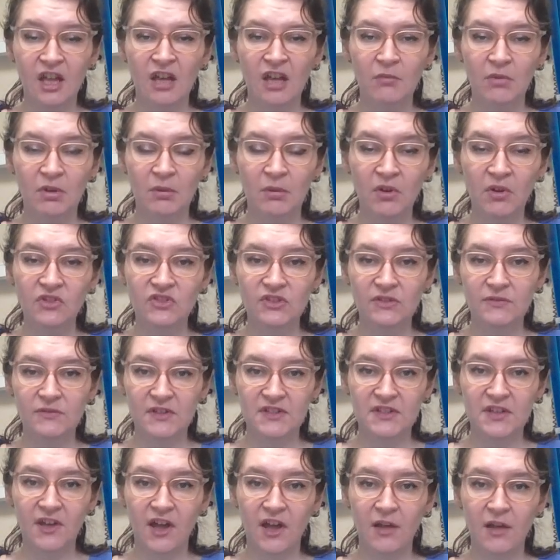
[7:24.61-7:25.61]
but most of the
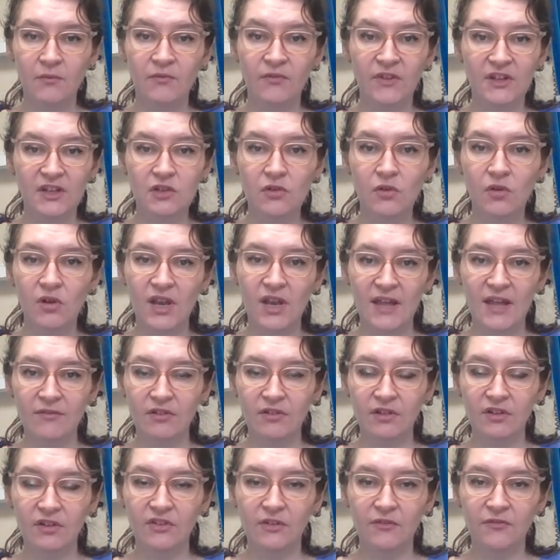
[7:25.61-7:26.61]
time, with your
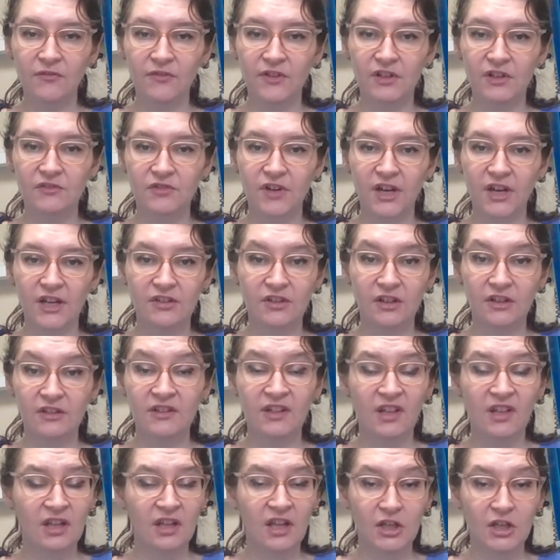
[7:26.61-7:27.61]
levels of
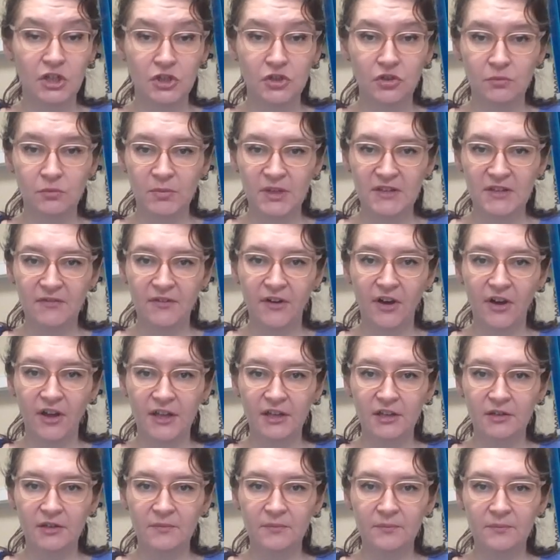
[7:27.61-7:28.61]
filtration, it should be
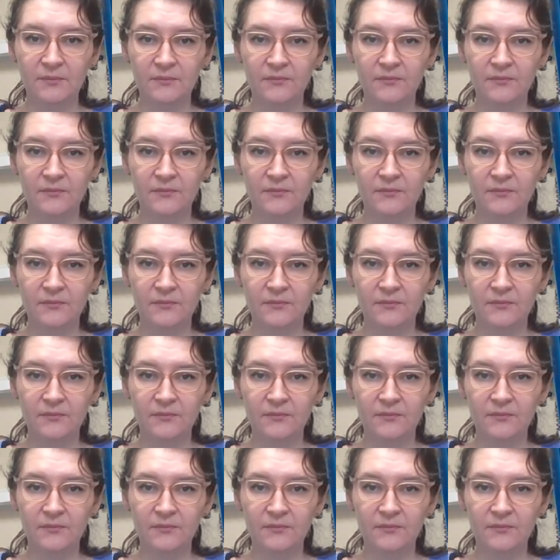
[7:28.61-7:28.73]
fine.